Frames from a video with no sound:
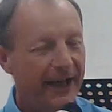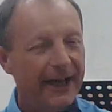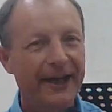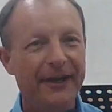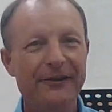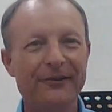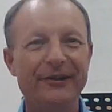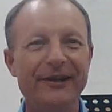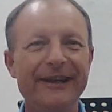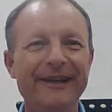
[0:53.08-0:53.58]

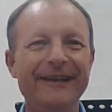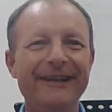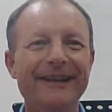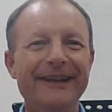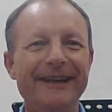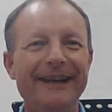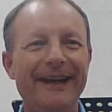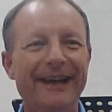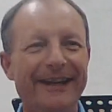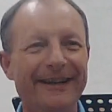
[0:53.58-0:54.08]
Henry
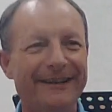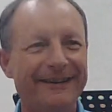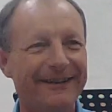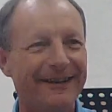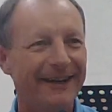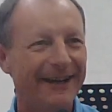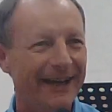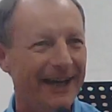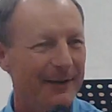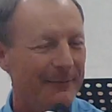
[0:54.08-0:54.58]
VIII,
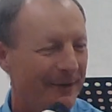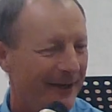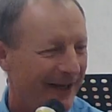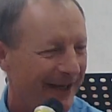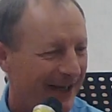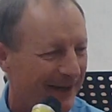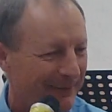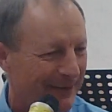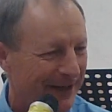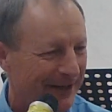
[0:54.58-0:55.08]
I am
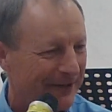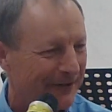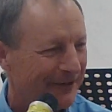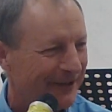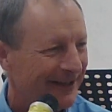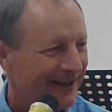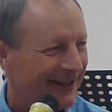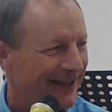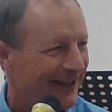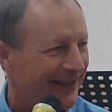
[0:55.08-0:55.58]

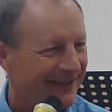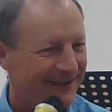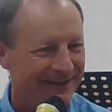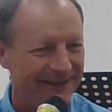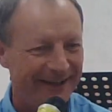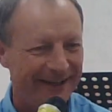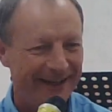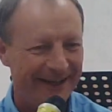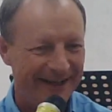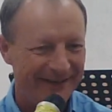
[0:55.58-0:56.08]
Henry VIII,
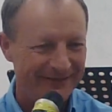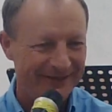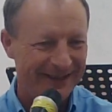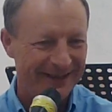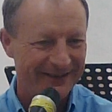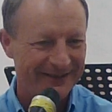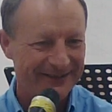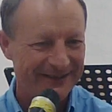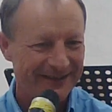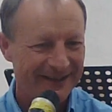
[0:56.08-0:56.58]
I am,
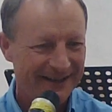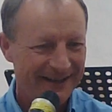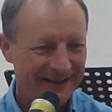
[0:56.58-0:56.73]
yes.